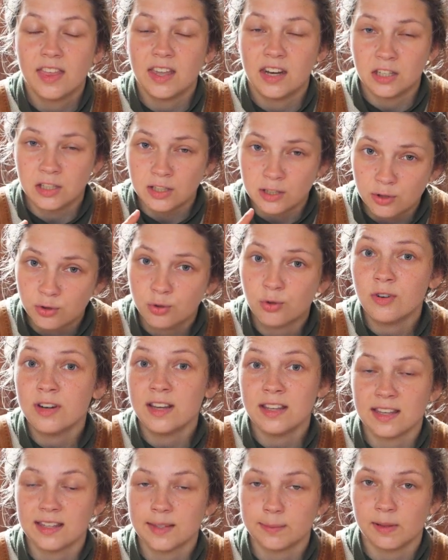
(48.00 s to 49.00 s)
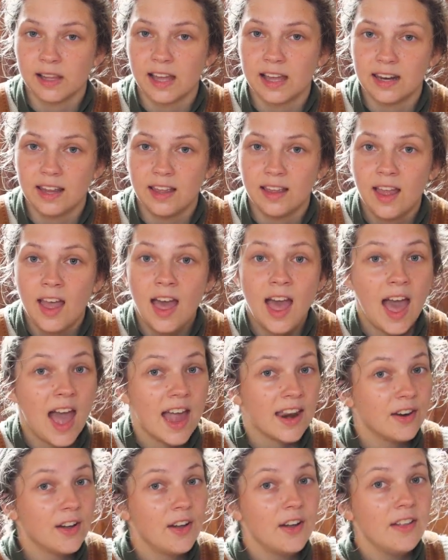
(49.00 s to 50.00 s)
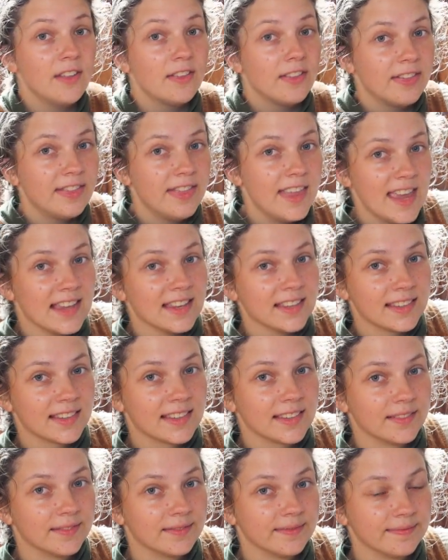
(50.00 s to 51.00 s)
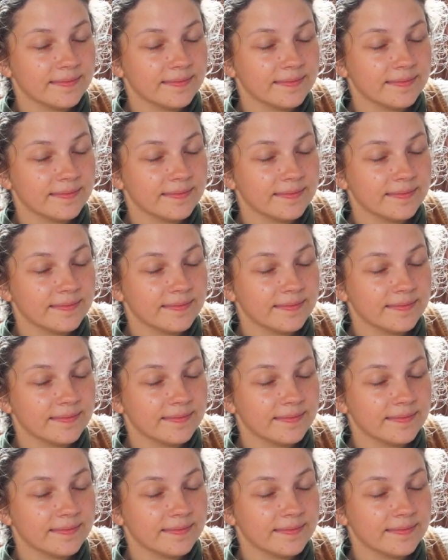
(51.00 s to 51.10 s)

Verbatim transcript: that are destroying this planet and not this.